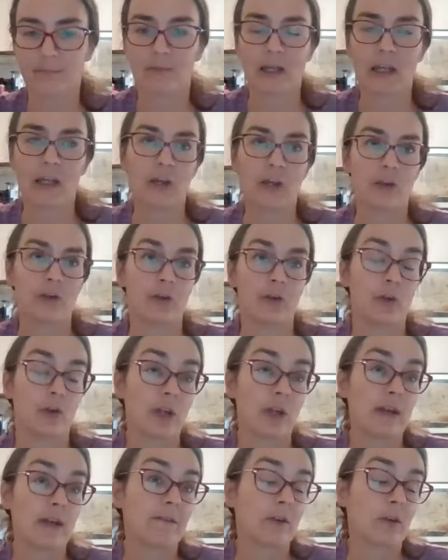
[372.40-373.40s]
you
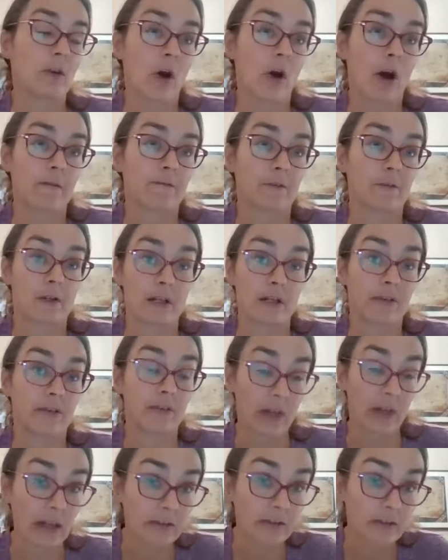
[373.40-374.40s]
could even offer an
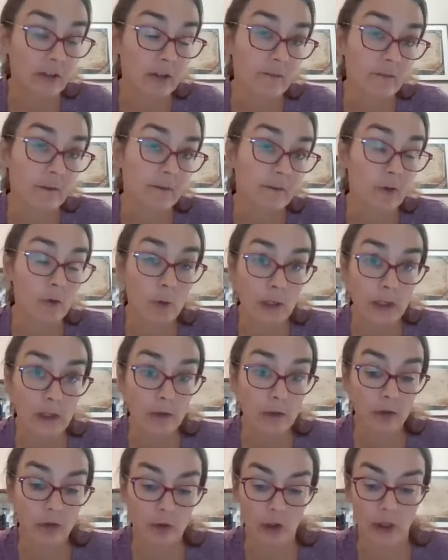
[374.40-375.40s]
incentive if you
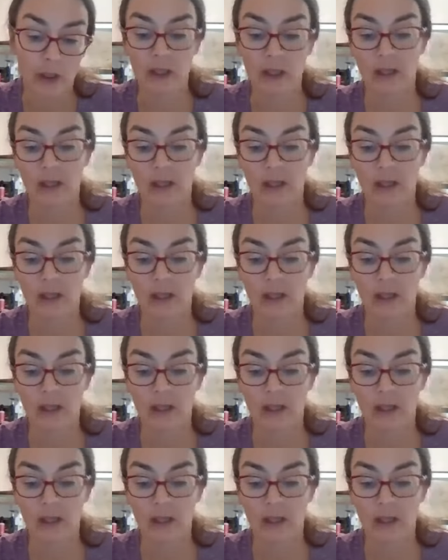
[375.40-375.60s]
wish.